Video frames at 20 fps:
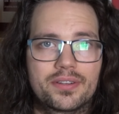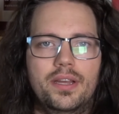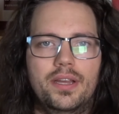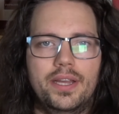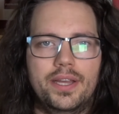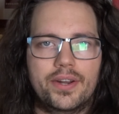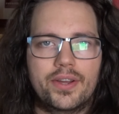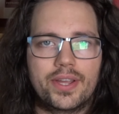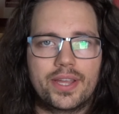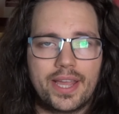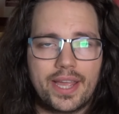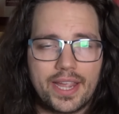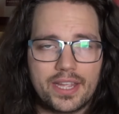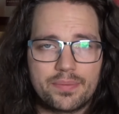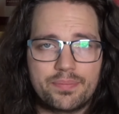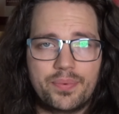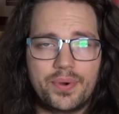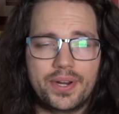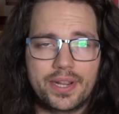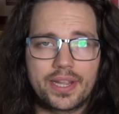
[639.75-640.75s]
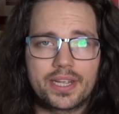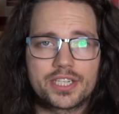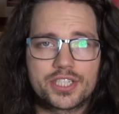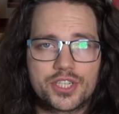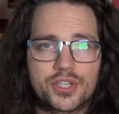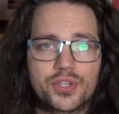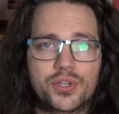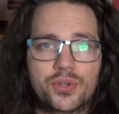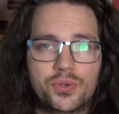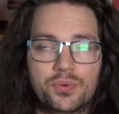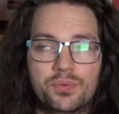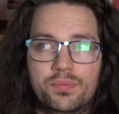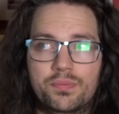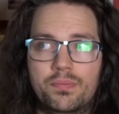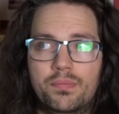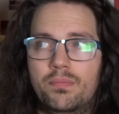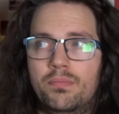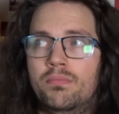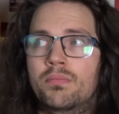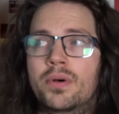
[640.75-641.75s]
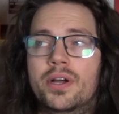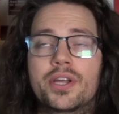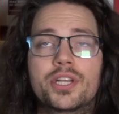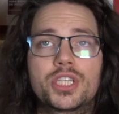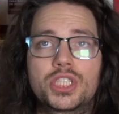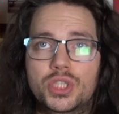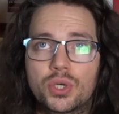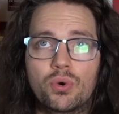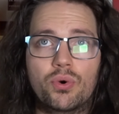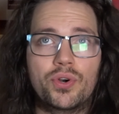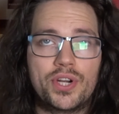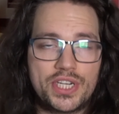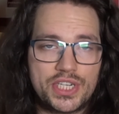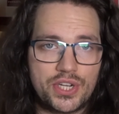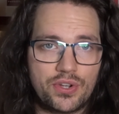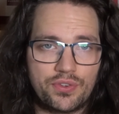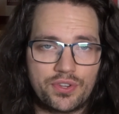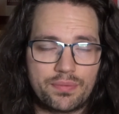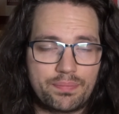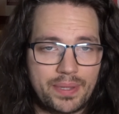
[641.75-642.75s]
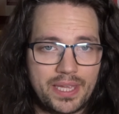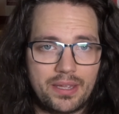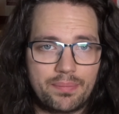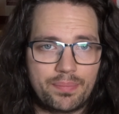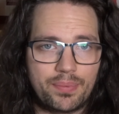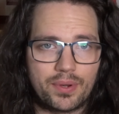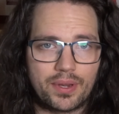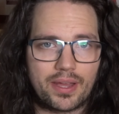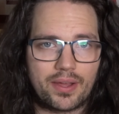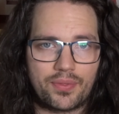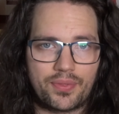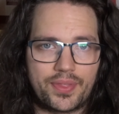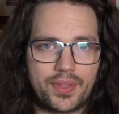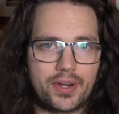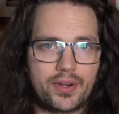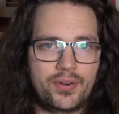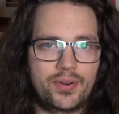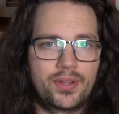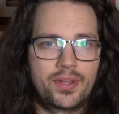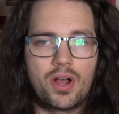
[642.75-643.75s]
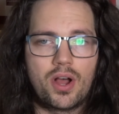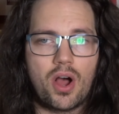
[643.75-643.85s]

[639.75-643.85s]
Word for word: And I hate bringing it to you. Majority of the people out there